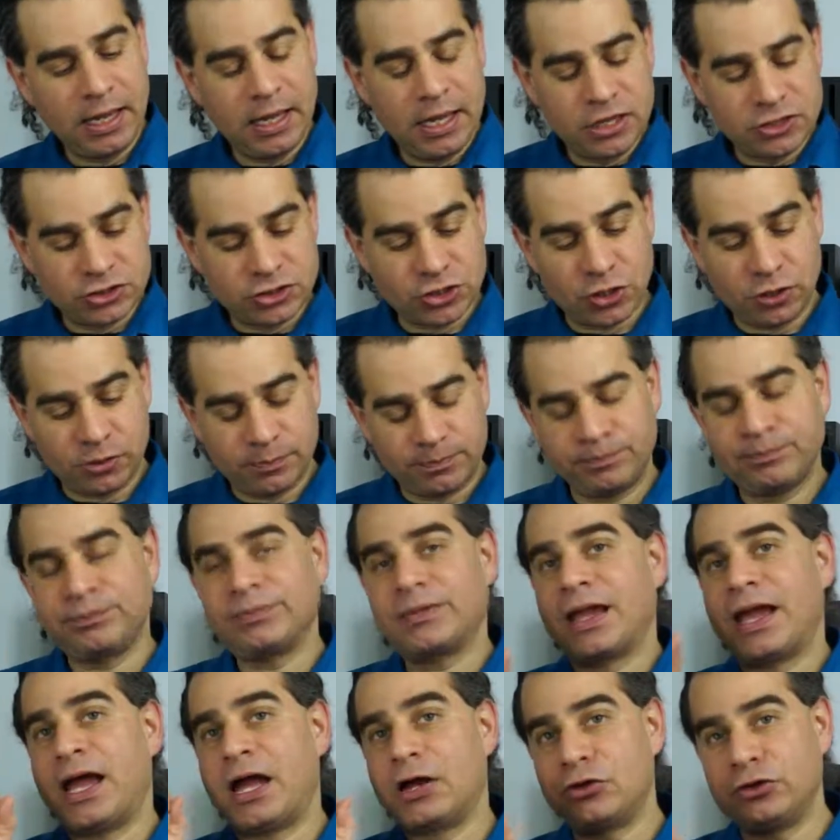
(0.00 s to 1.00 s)
So
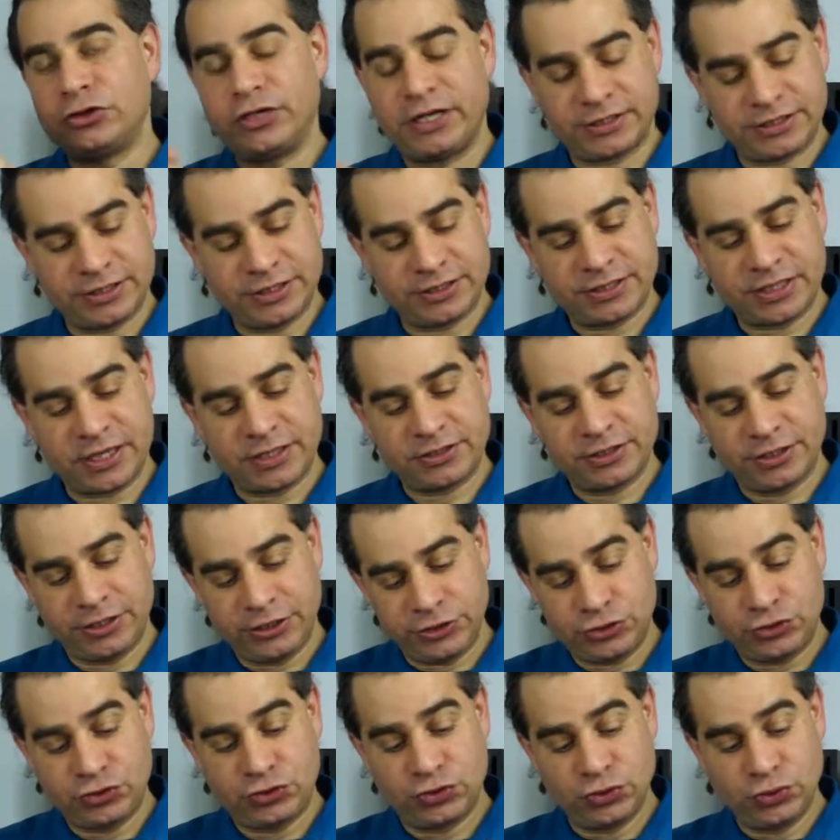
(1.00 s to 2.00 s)
a good exercise
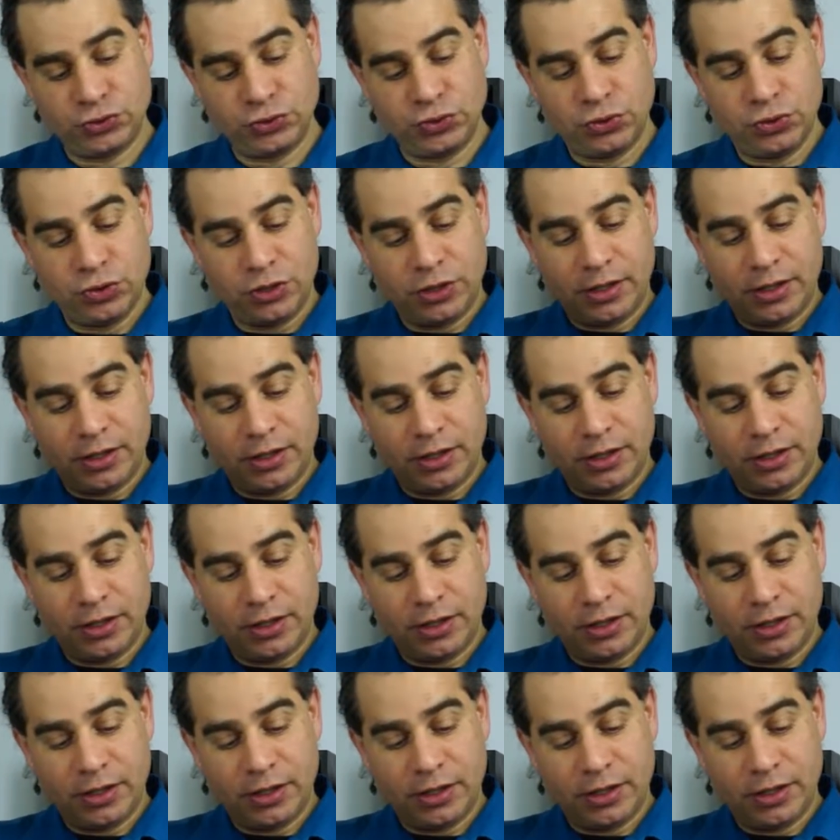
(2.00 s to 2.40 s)
is to